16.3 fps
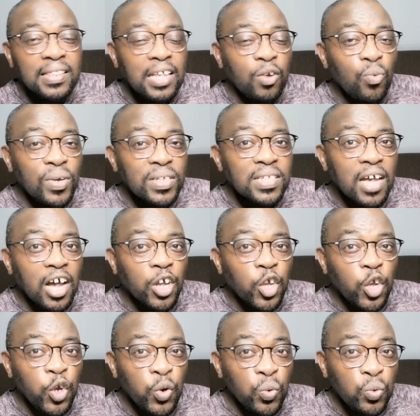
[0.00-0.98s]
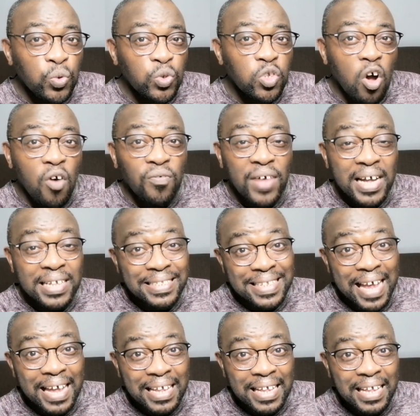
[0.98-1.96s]
that was accused of
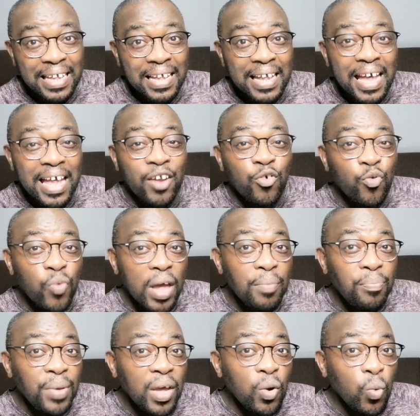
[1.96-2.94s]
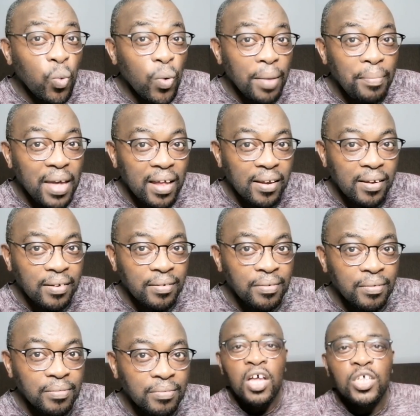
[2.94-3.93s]
attacking and raping
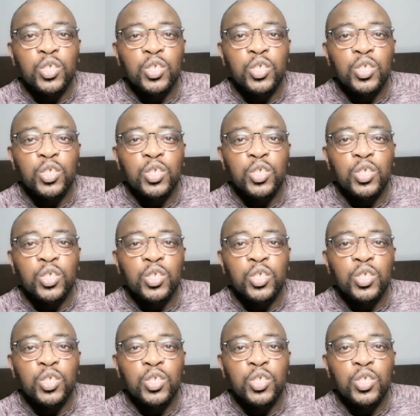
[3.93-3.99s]
women.